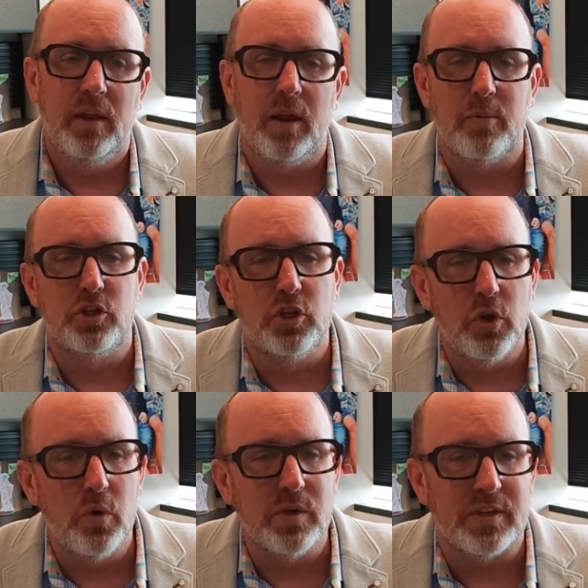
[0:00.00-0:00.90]
Number
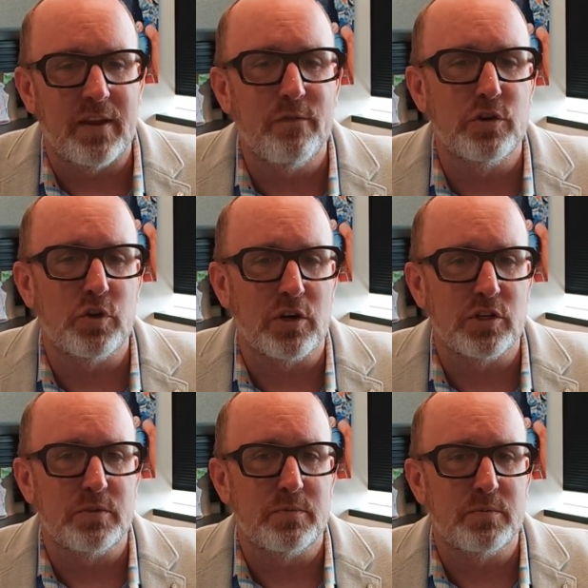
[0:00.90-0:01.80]
two is
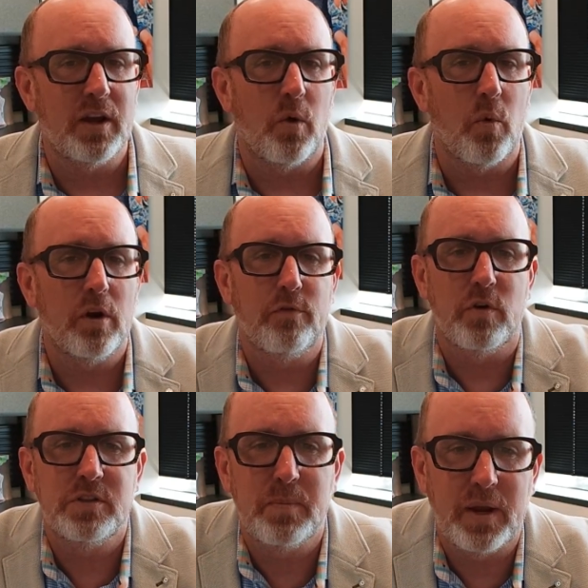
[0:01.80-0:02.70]
infrastructure spending and
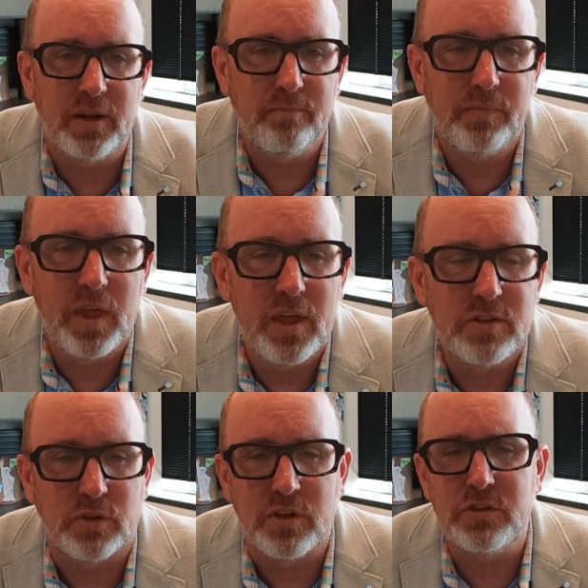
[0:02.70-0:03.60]
workforce spending.
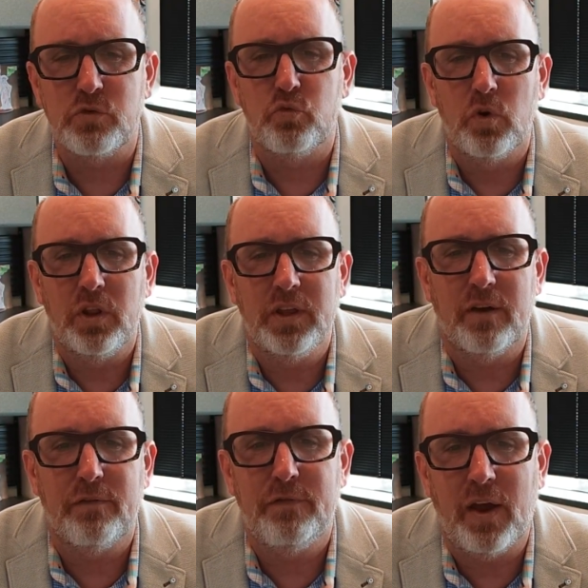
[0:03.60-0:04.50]
So this is really
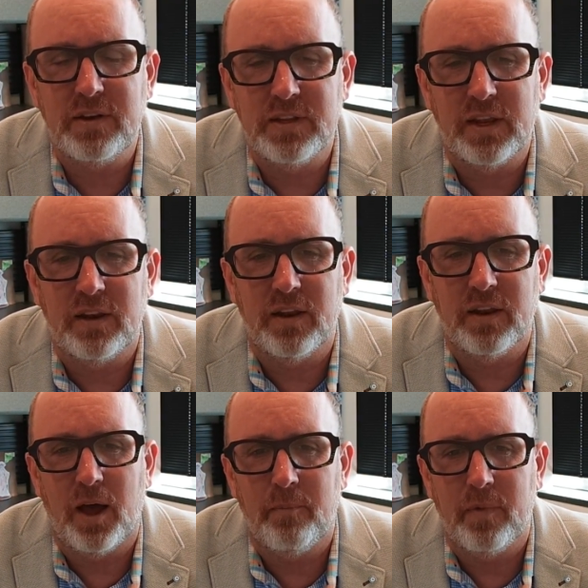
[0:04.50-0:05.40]
affecting
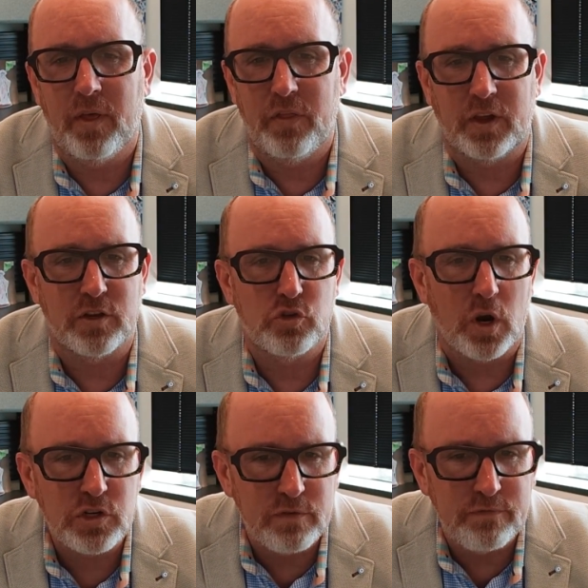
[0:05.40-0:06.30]
the
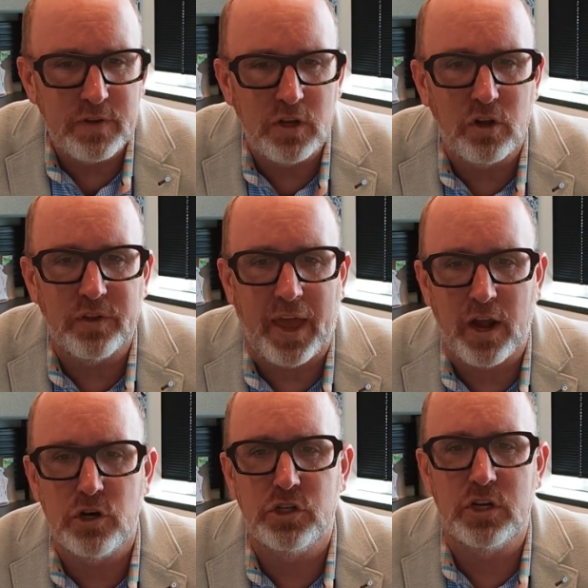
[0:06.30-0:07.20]
construction field,
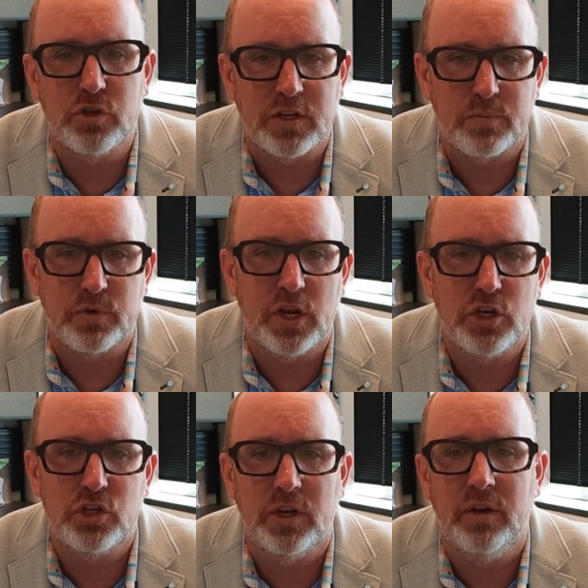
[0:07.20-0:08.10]
energy,
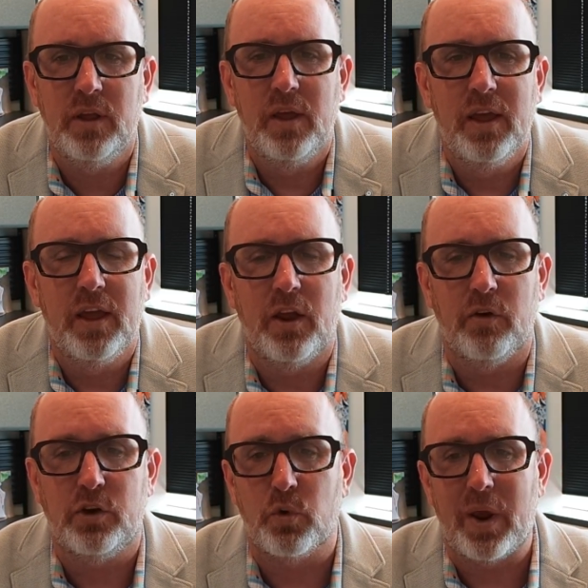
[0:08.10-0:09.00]
transportation.
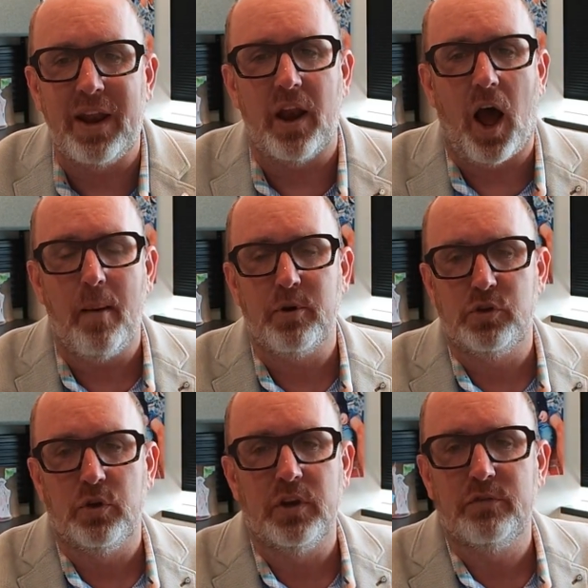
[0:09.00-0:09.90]
It created
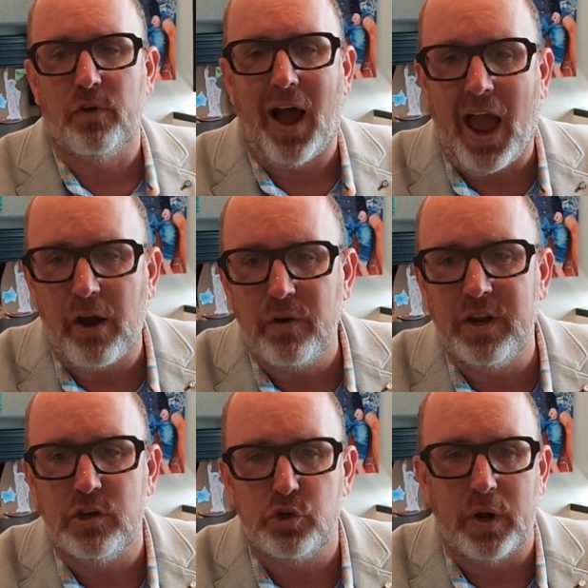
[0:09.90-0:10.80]
opportunities for
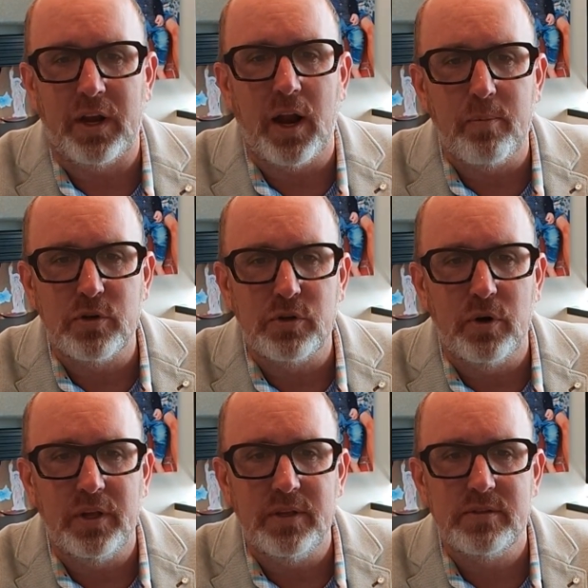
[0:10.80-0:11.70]
hiring and training
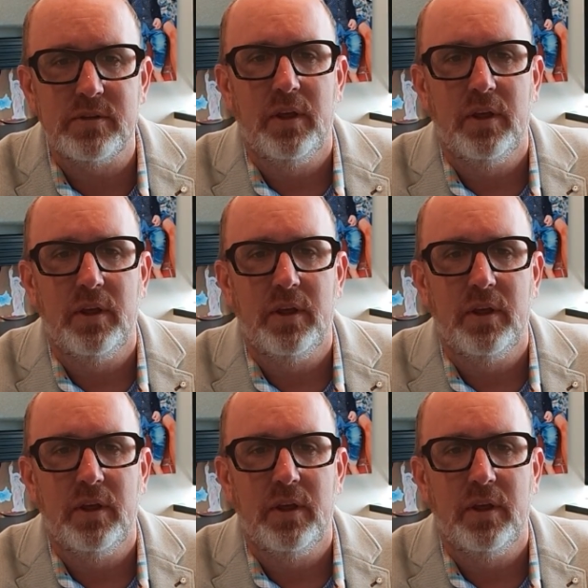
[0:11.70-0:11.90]
opportunities.